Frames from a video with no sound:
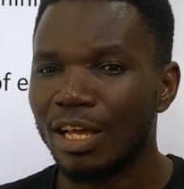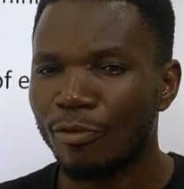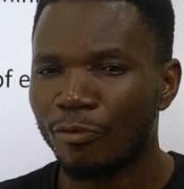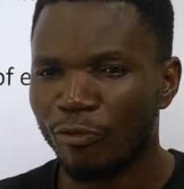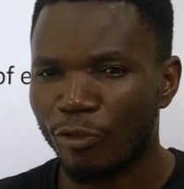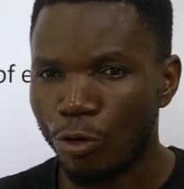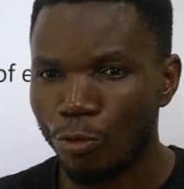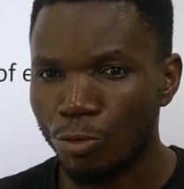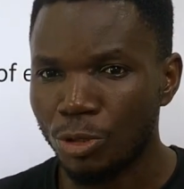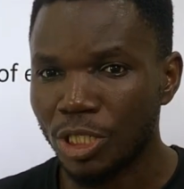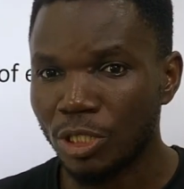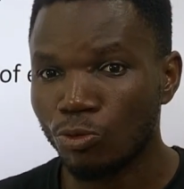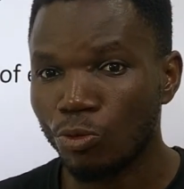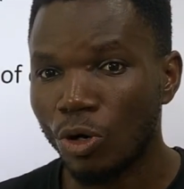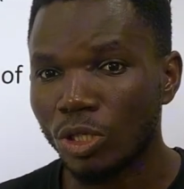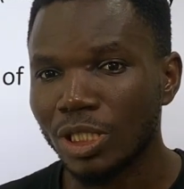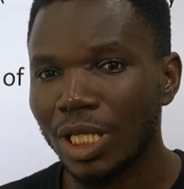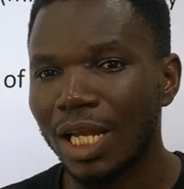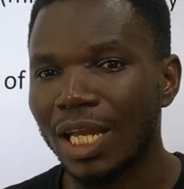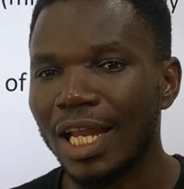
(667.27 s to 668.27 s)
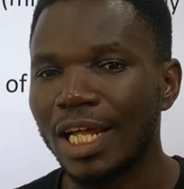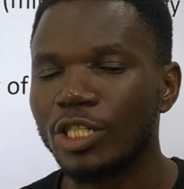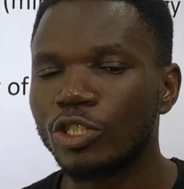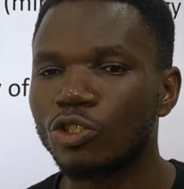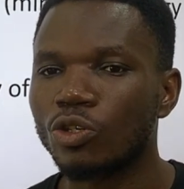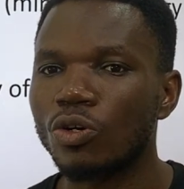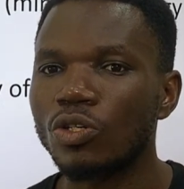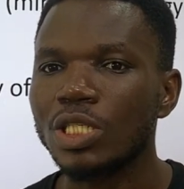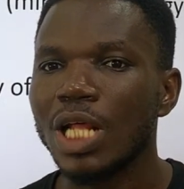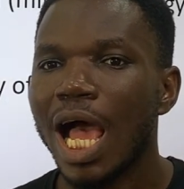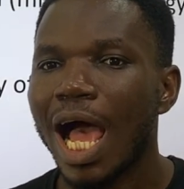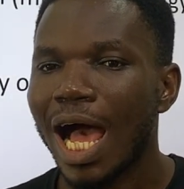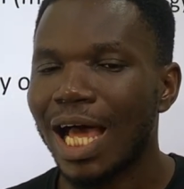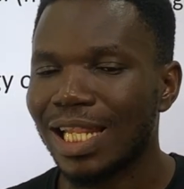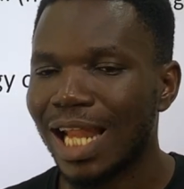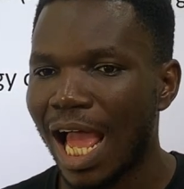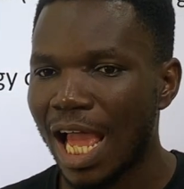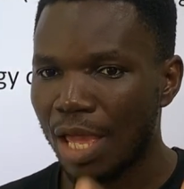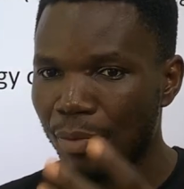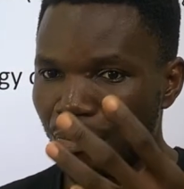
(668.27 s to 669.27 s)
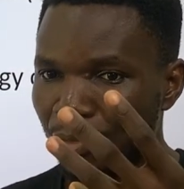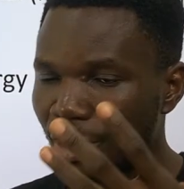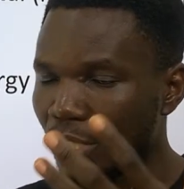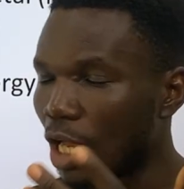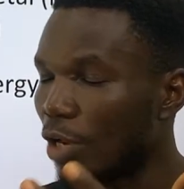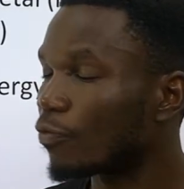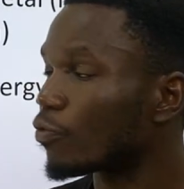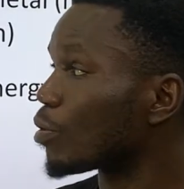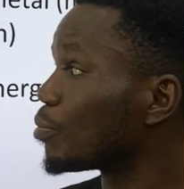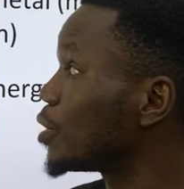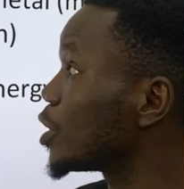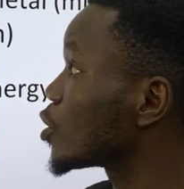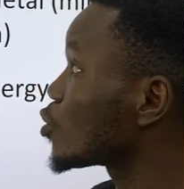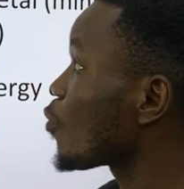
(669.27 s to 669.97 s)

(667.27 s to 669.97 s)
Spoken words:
for which what electrons are now emitted from it.